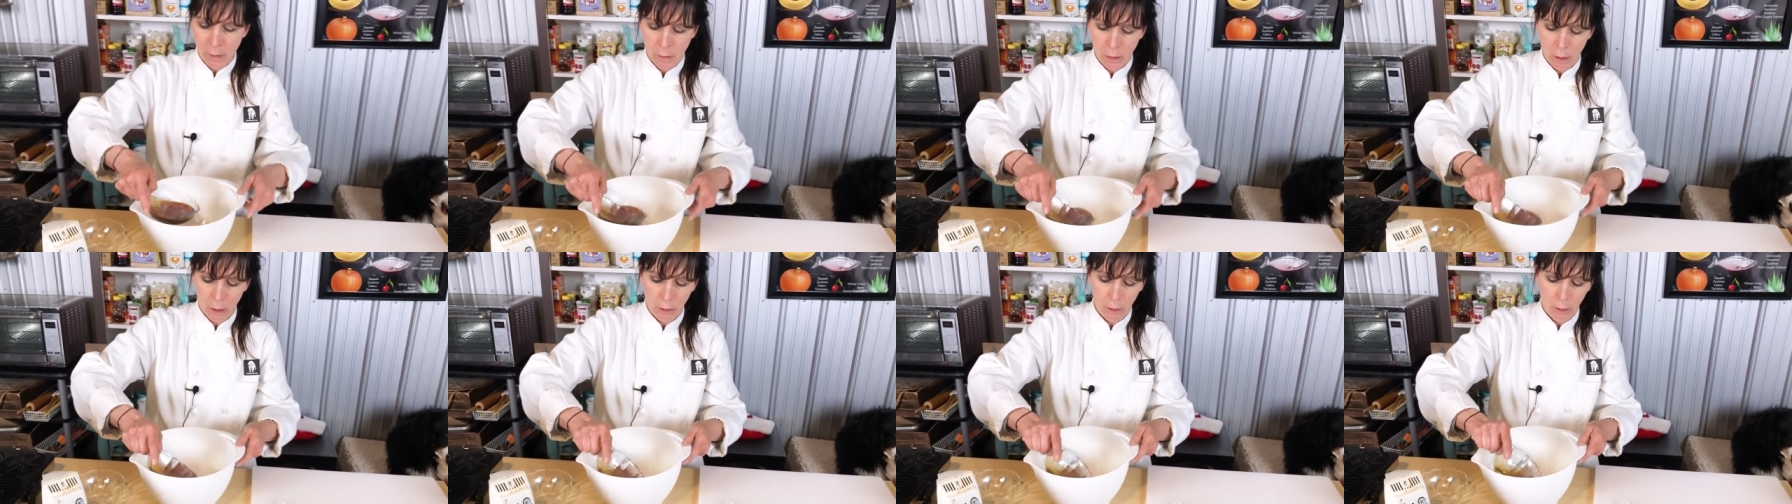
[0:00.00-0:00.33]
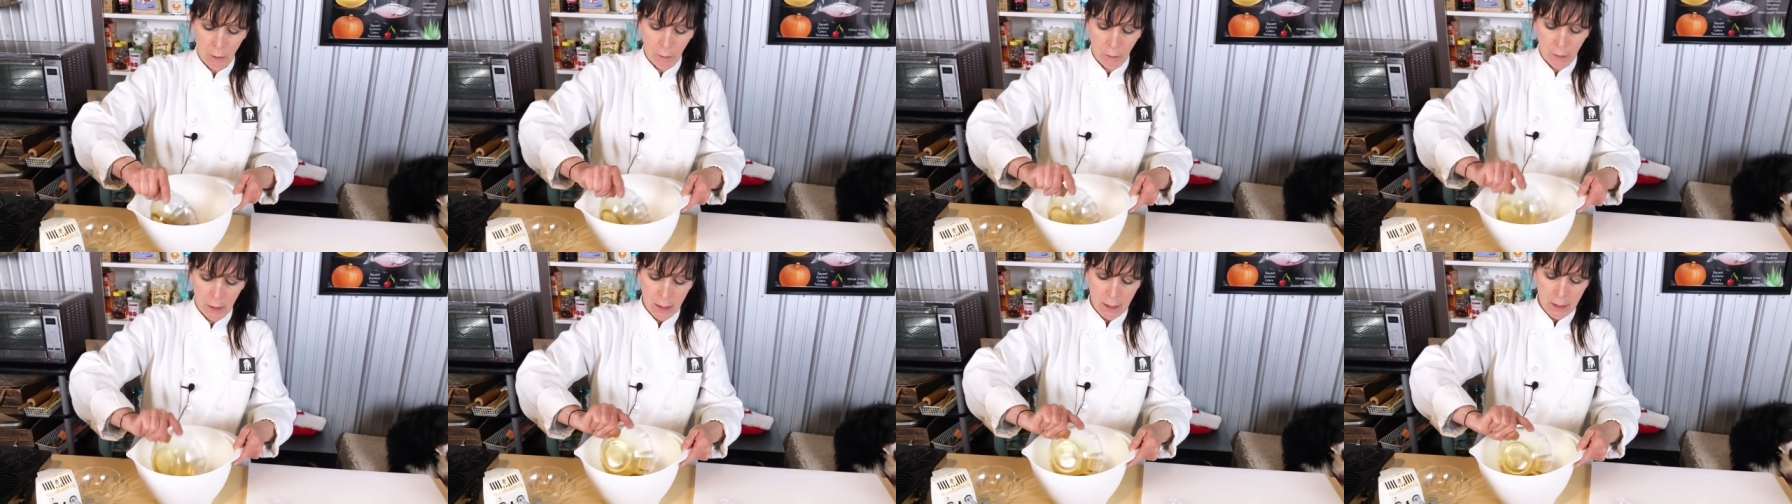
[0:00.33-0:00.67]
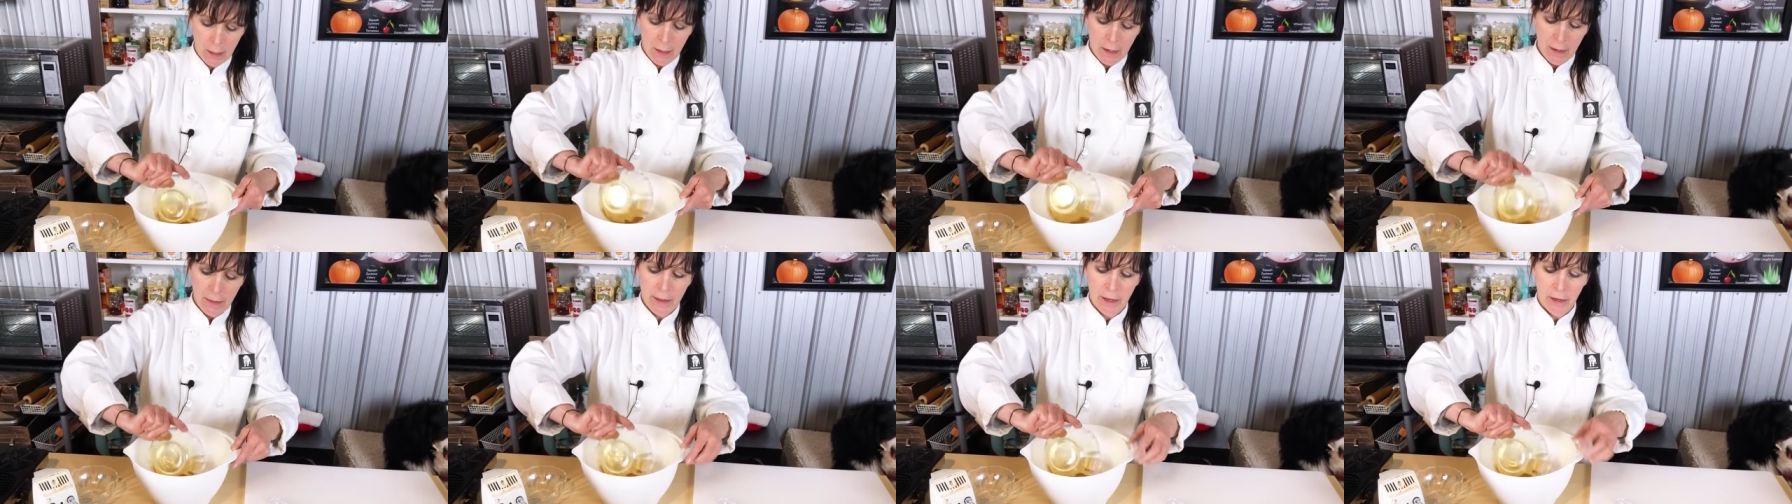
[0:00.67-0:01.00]
So
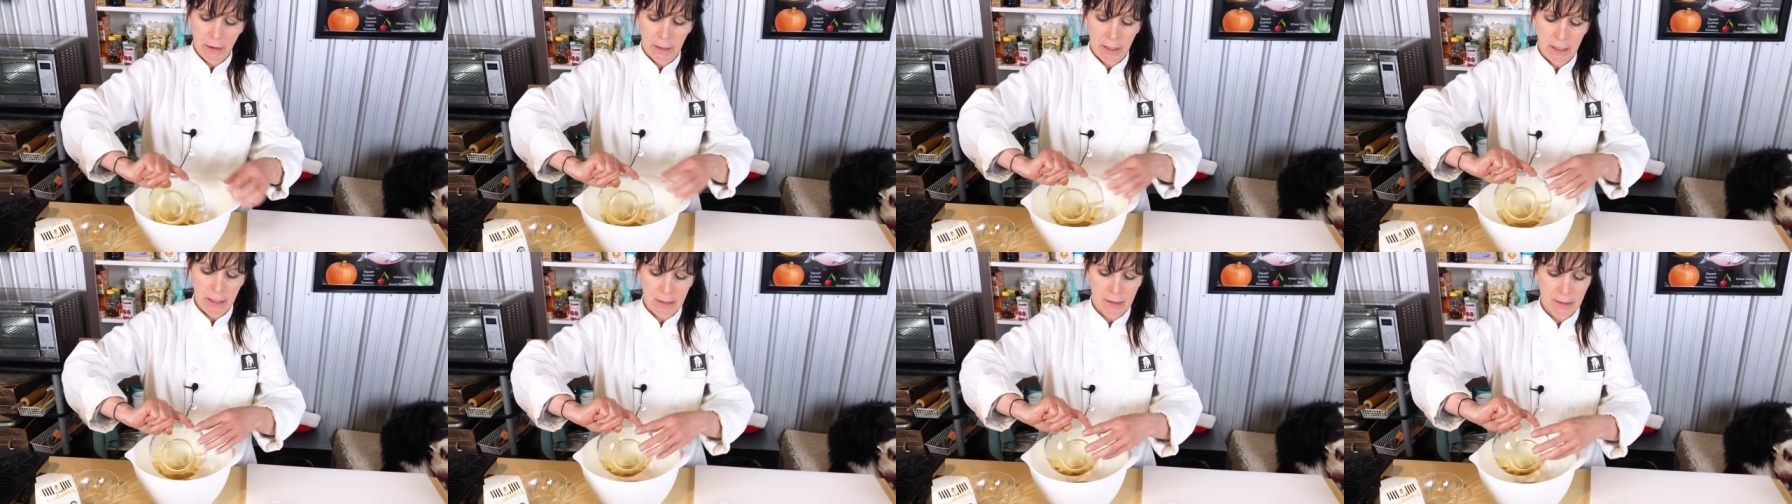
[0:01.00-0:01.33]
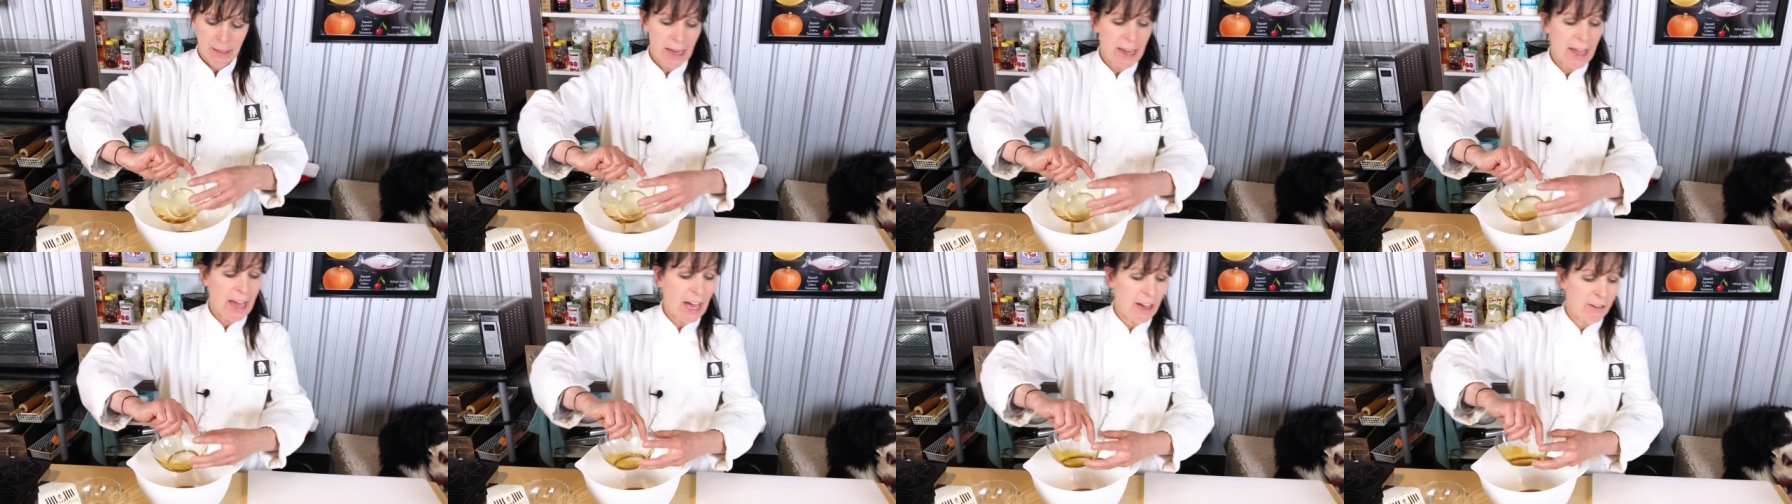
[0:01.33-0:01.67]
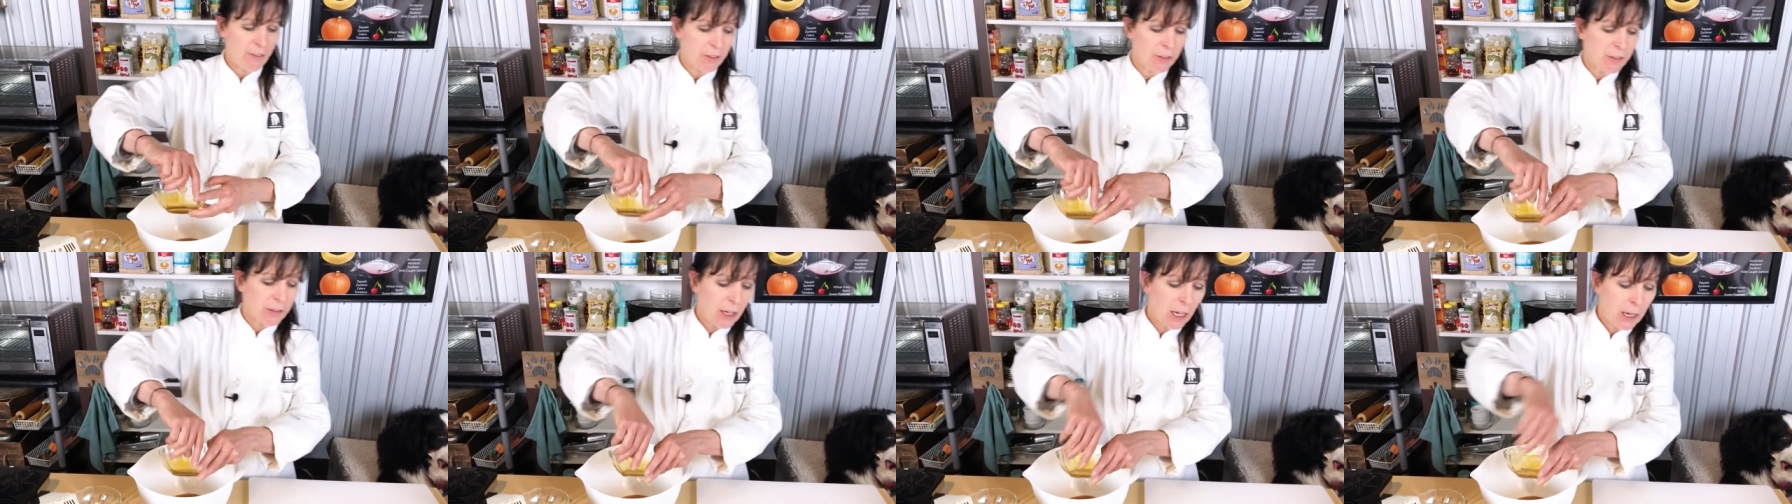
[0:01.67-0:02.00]
there is a
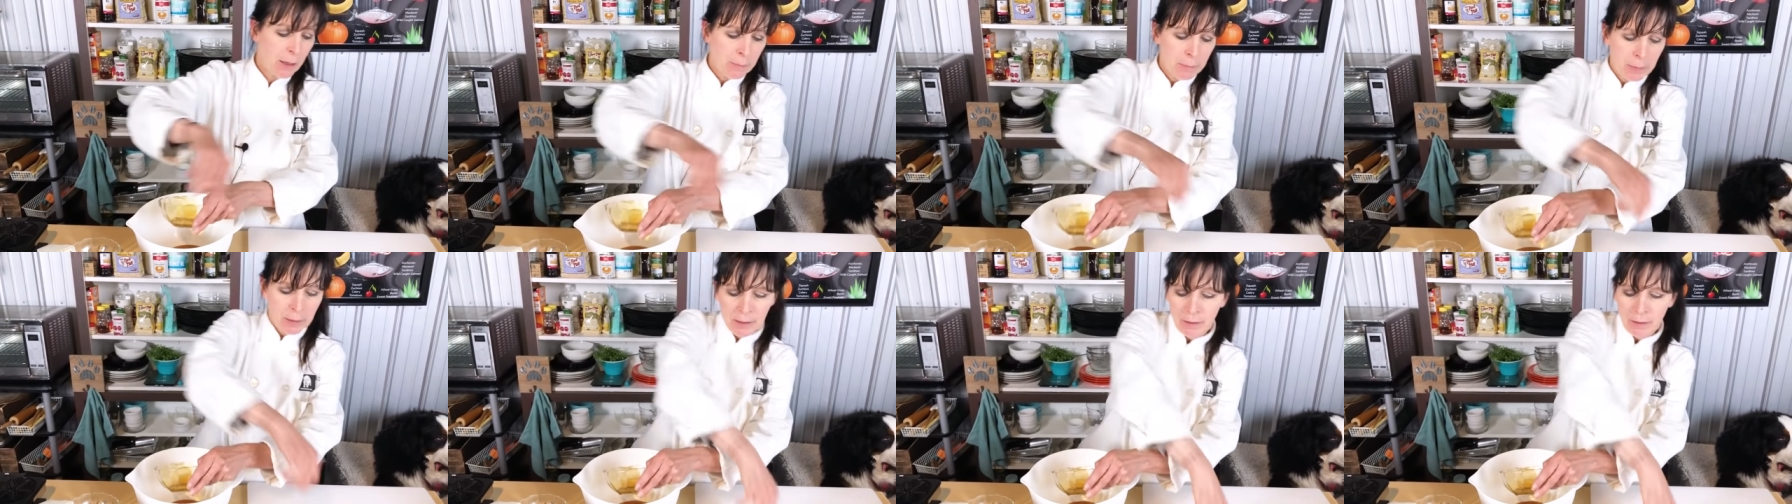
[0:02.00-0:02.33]
half a cup